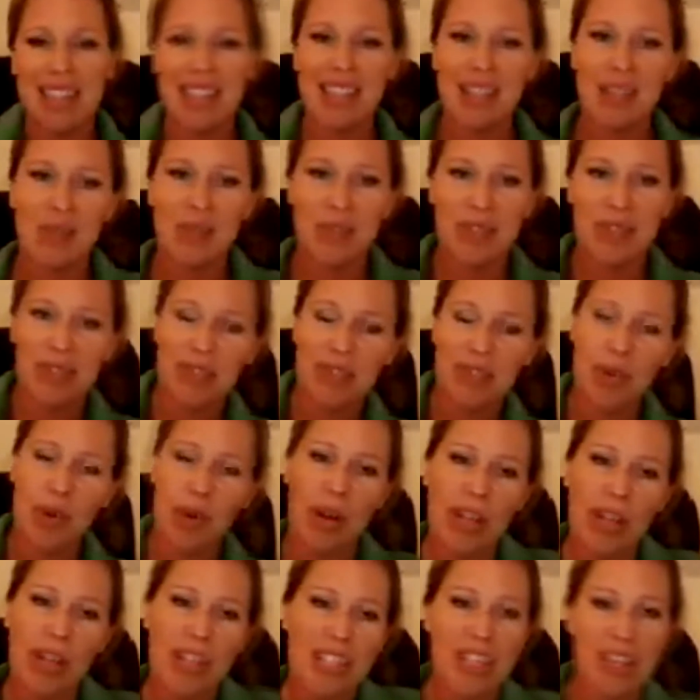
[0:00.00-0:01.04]
balanced this
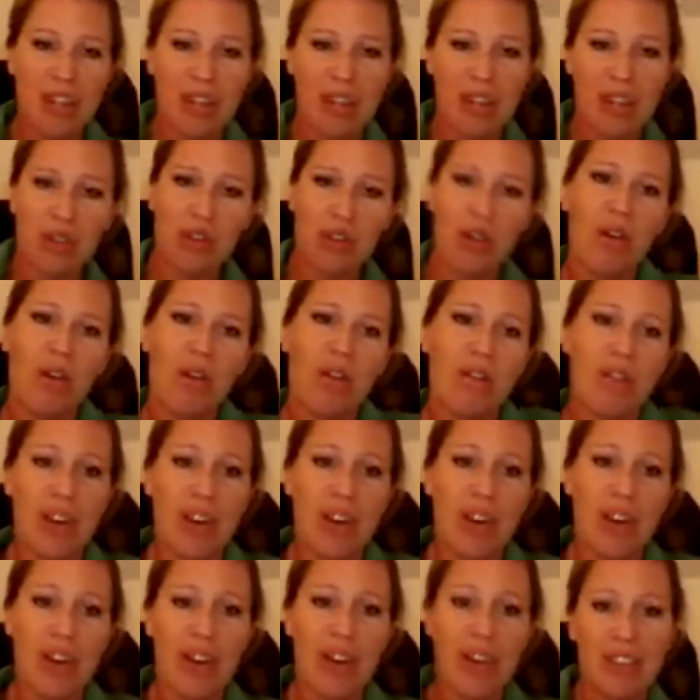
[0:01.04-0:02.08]
sort of quality
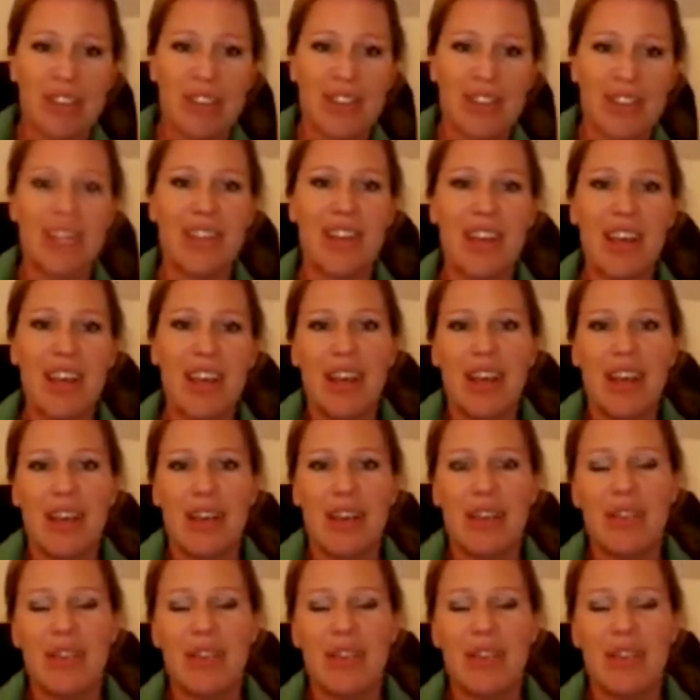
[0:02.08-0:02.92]
control versus